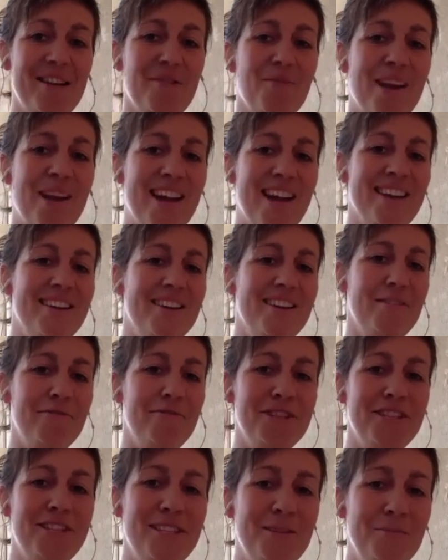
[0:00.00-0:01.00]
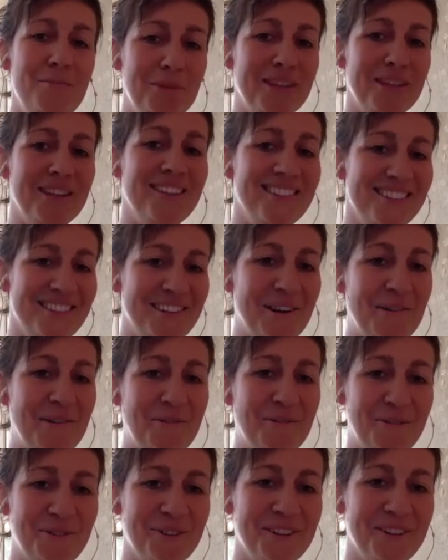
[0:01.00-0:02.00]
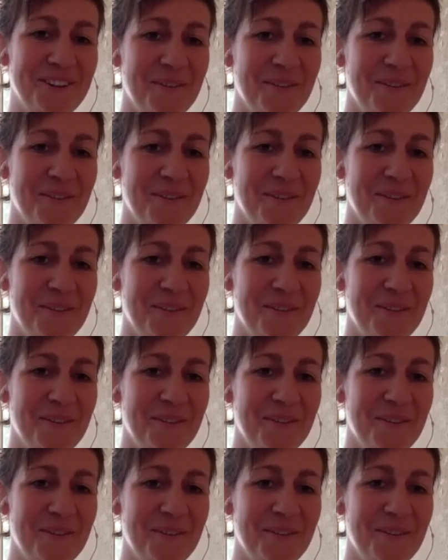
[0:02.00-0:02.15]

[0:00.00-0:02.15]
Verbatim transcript: a way, a recipient of